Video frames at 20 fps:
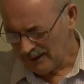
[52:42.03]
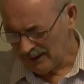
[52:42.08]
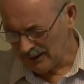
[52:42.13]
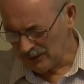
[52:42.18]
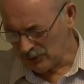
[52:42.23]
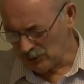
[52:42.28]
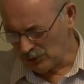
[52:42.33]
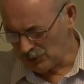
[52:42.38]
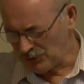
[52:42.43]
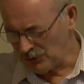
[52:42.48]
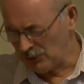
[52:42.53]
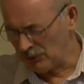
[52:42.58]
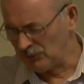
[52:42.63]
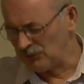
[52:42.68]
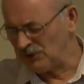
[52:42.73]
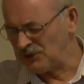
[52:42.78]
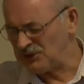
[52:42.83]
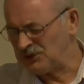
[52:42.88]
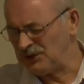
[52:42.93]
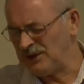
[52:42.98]
Lord, to have
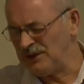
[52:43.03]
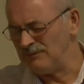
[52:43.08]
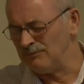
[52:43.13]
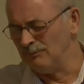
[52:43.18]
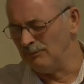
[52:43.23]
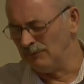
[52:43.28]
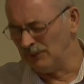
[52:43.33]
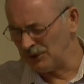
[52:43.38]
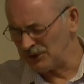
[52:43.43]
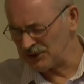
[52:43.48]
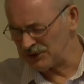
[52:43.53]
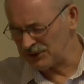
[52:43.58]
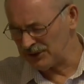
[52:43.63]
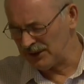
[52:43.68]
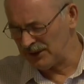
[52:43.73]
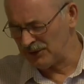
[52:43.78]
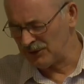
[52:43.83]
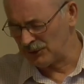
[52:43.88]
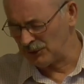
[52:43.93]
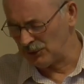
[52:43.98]
received
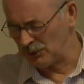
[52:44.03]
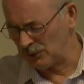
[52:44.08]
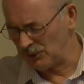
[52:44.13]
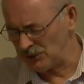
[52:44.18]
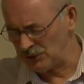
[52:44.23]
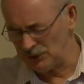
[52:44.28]
mercy through what